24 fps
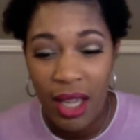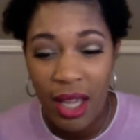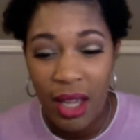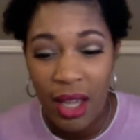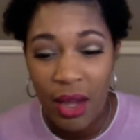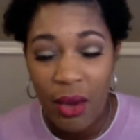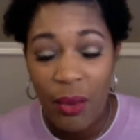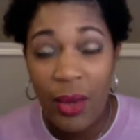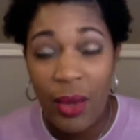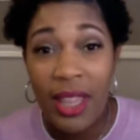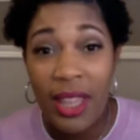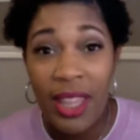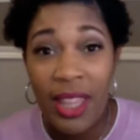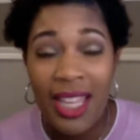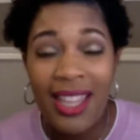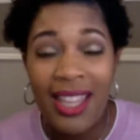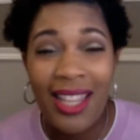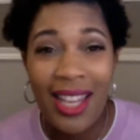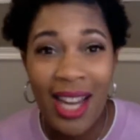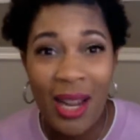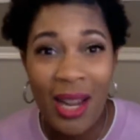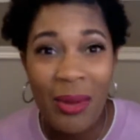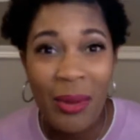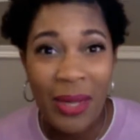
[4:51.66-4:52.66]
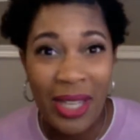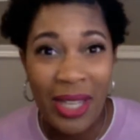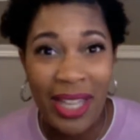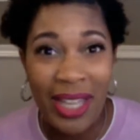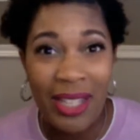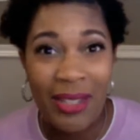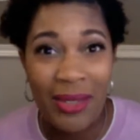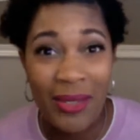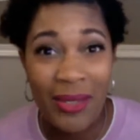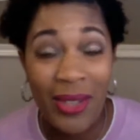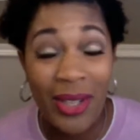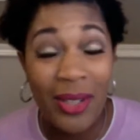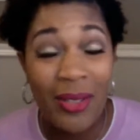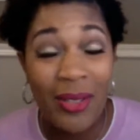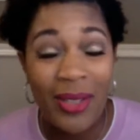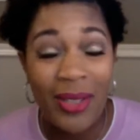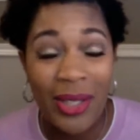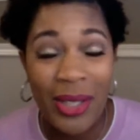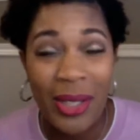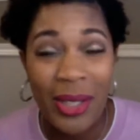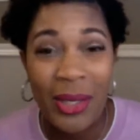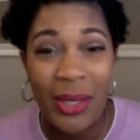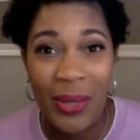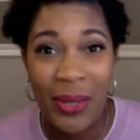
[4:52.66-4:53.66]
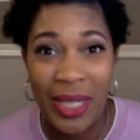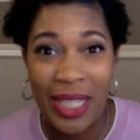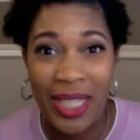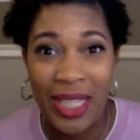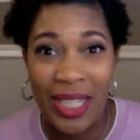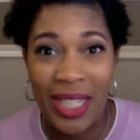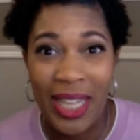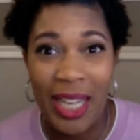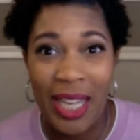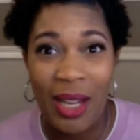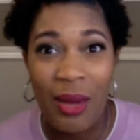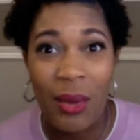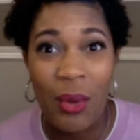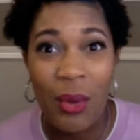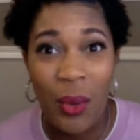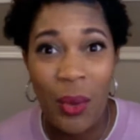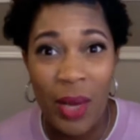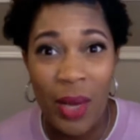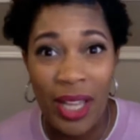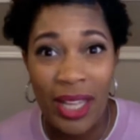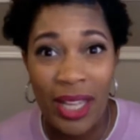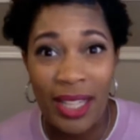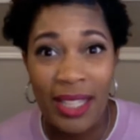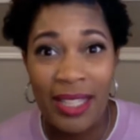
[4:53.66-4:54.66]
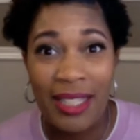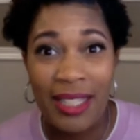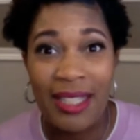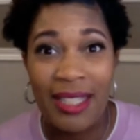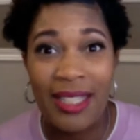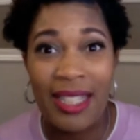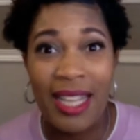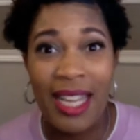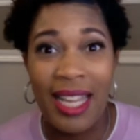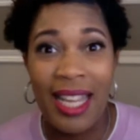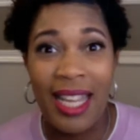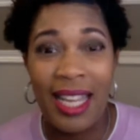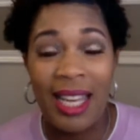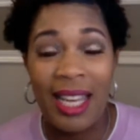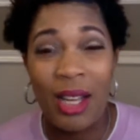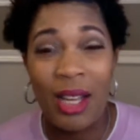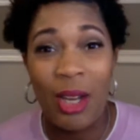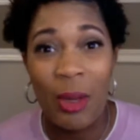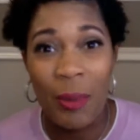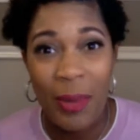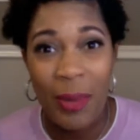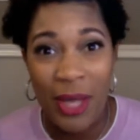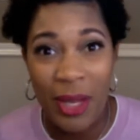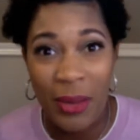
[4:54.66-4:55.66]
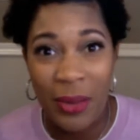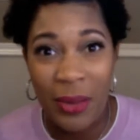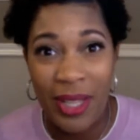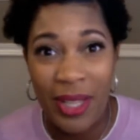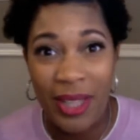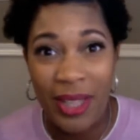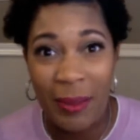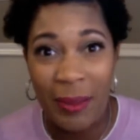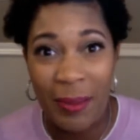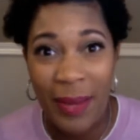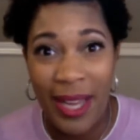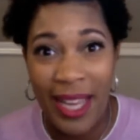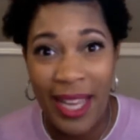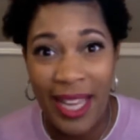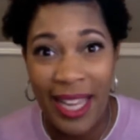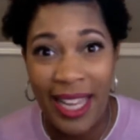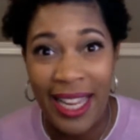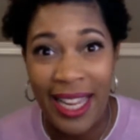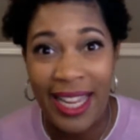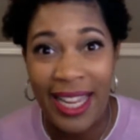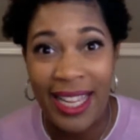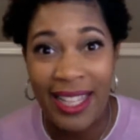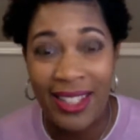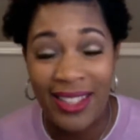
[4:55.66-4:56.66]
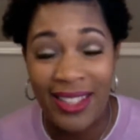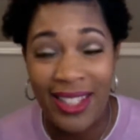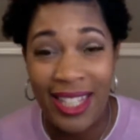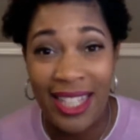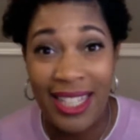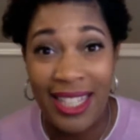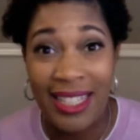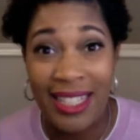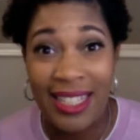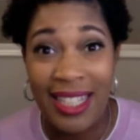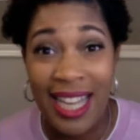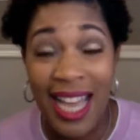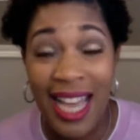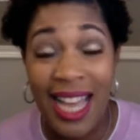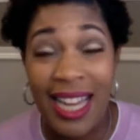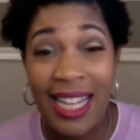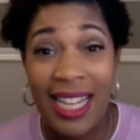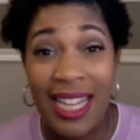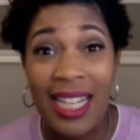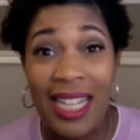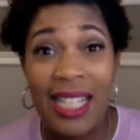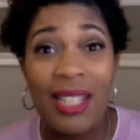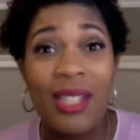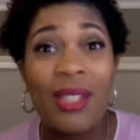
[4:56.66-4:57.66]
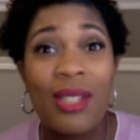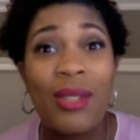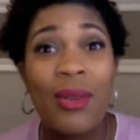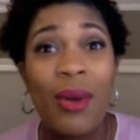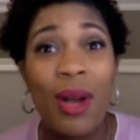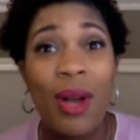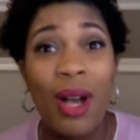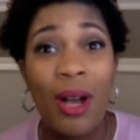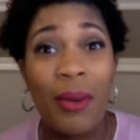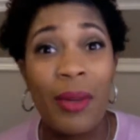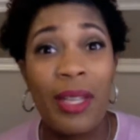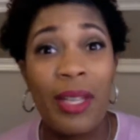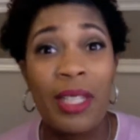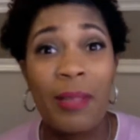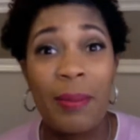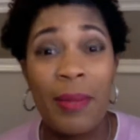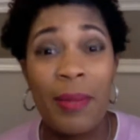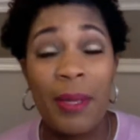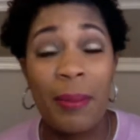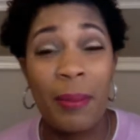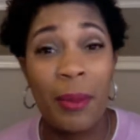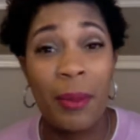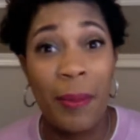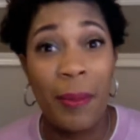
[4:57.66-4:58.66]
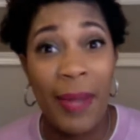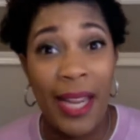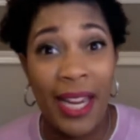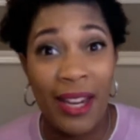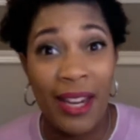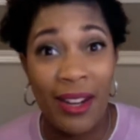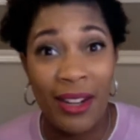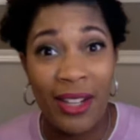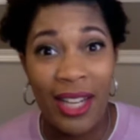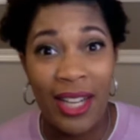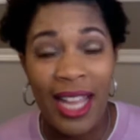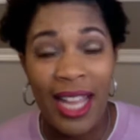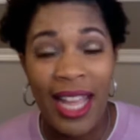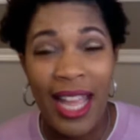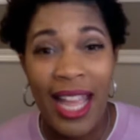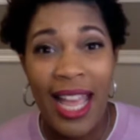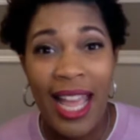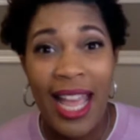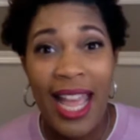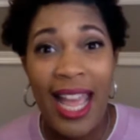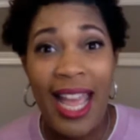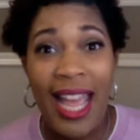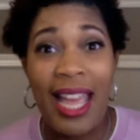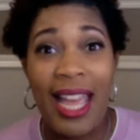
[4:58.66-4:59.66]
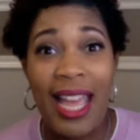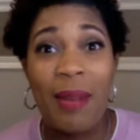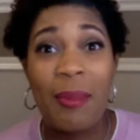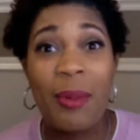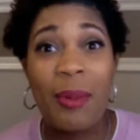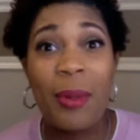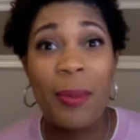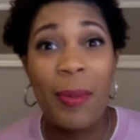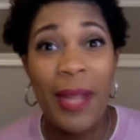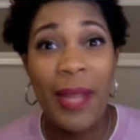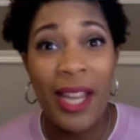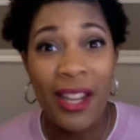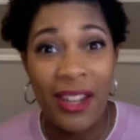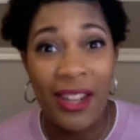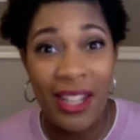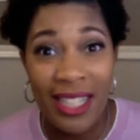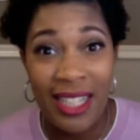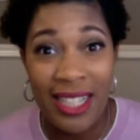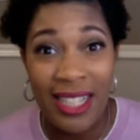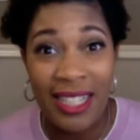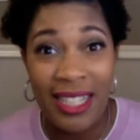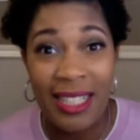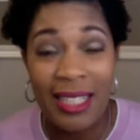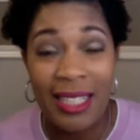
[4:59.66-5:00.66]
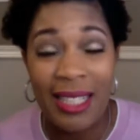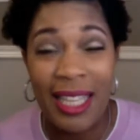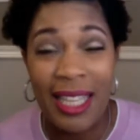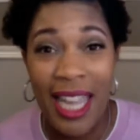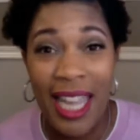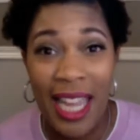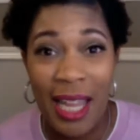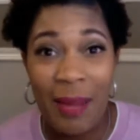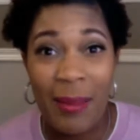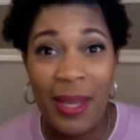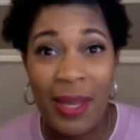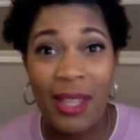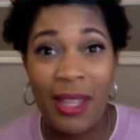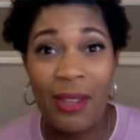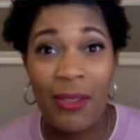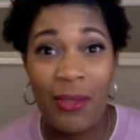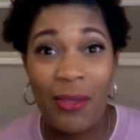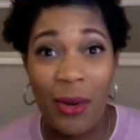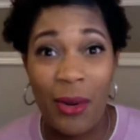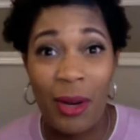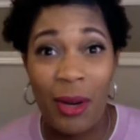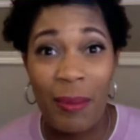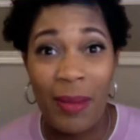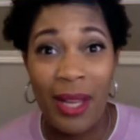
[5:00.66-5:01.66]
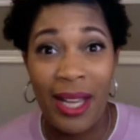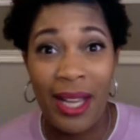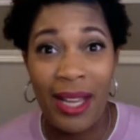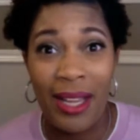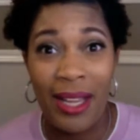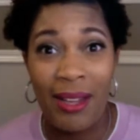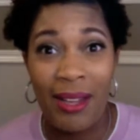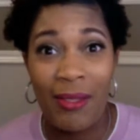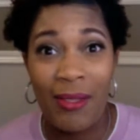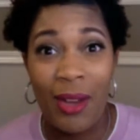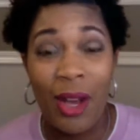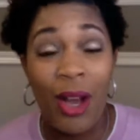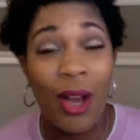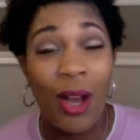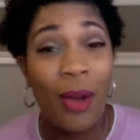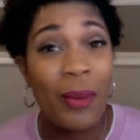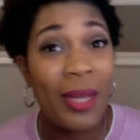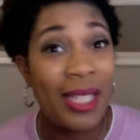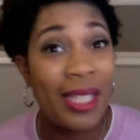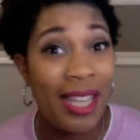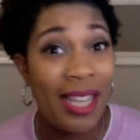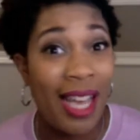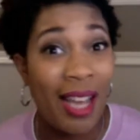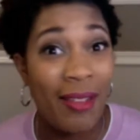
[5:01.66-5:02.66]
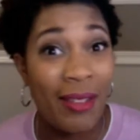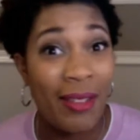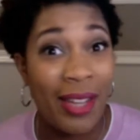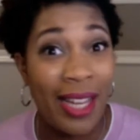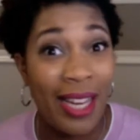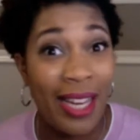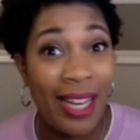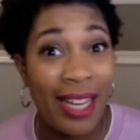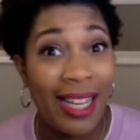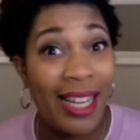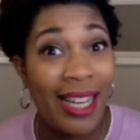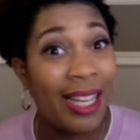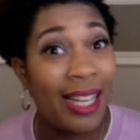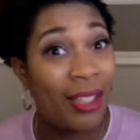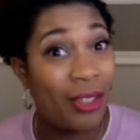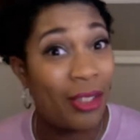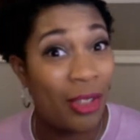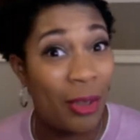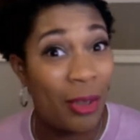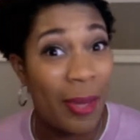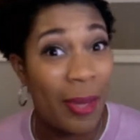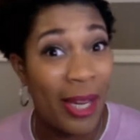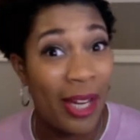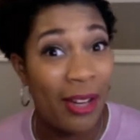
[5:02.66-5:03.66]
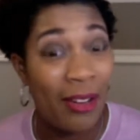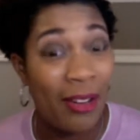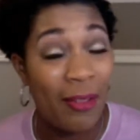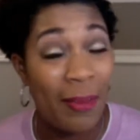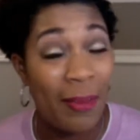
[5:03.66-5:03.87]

One thing that I realized very, very quickly was in coping with my illness, I needed to always be prepared. And preparedness came in the form of always having an extra pair of